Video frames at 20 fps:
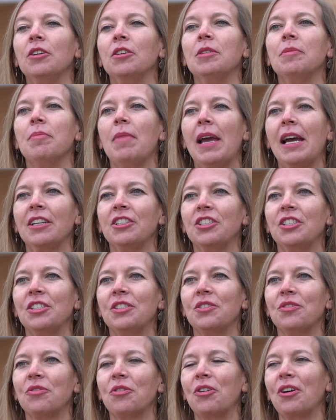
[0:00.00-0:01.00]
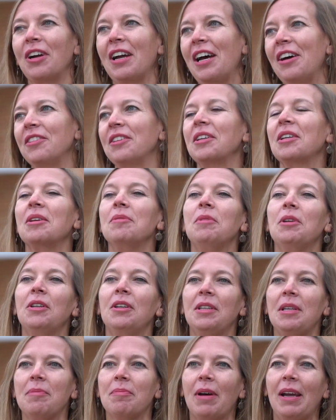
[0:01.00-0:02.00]
good matches for how the
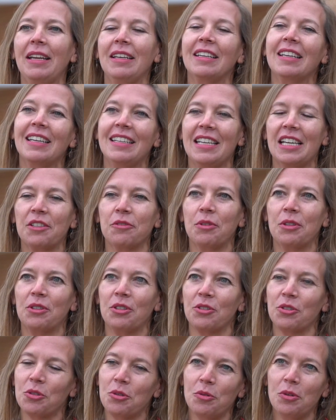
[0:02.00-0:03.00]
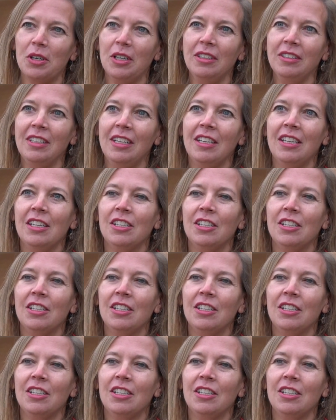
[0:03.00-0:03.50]
community might connect with the school